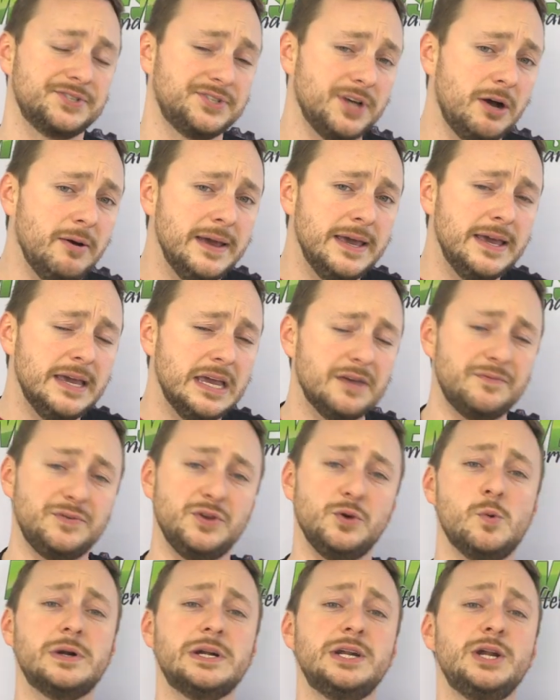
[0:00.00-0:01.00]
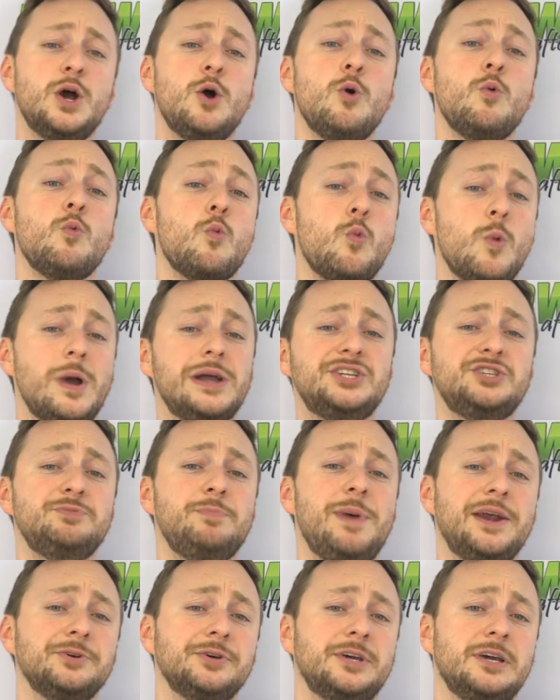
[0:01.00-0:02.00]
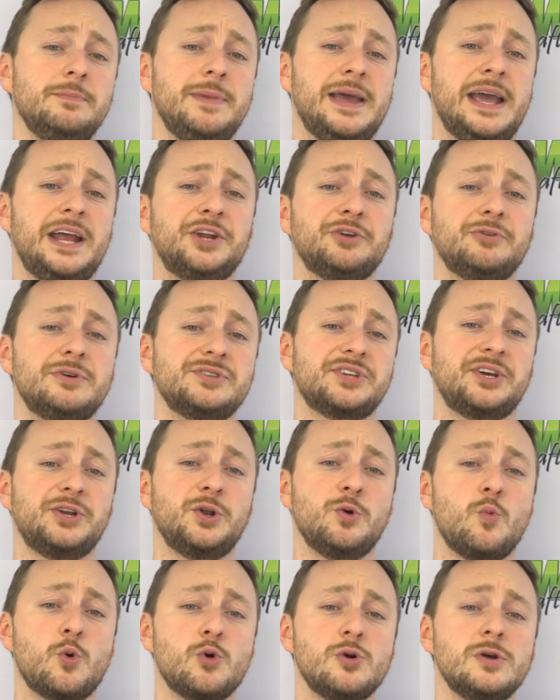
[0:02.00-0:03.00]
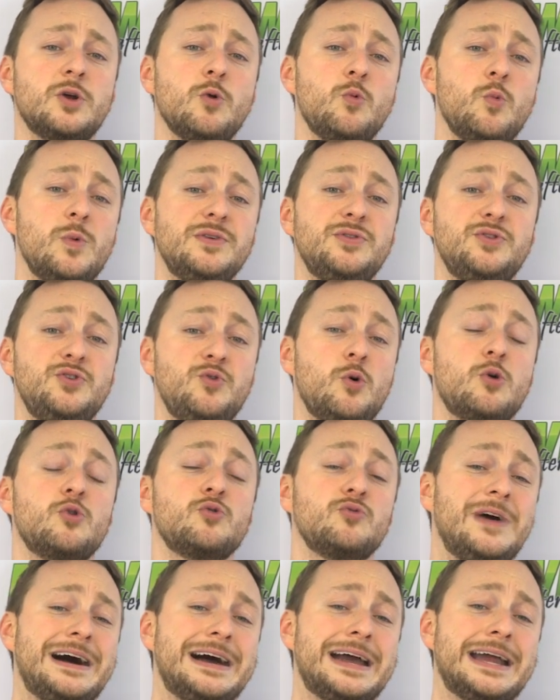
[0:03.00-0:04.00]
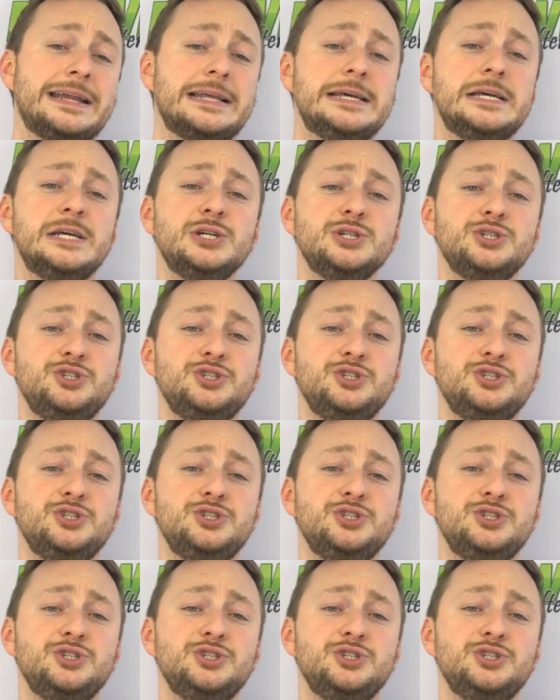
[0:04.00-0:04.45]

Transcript: So if you want to know which Pedal Commander is going to work with your ride,